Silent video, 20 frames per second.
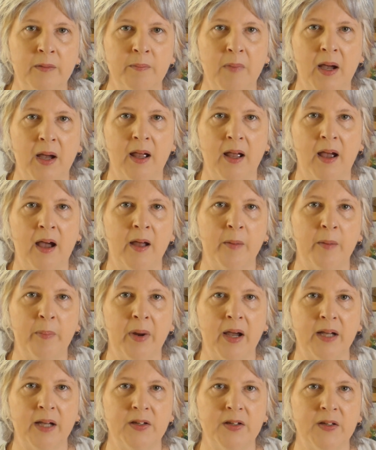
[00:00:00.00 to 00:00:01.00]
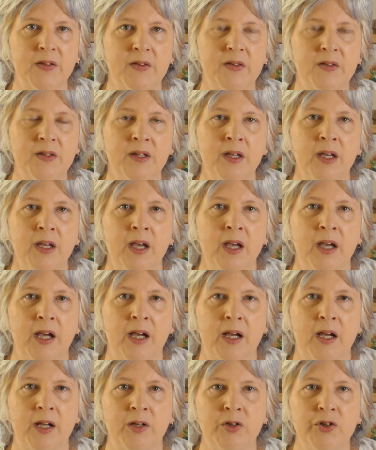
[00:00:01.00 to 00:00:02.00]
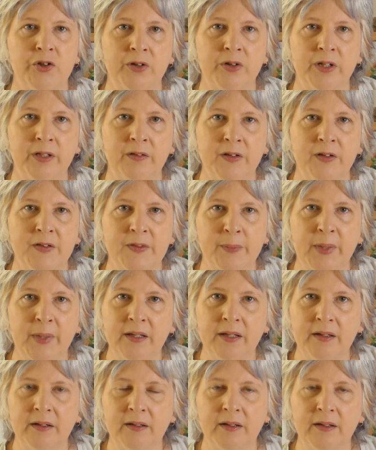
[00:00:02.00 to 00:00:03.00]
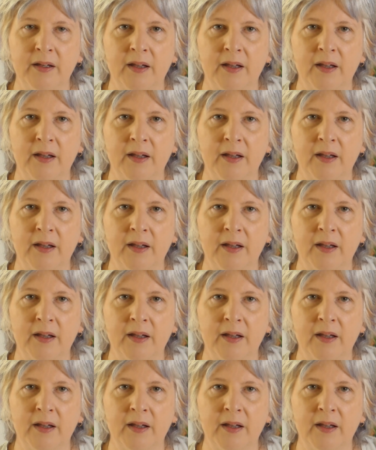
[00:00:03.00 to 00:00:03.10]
my art practice during this week,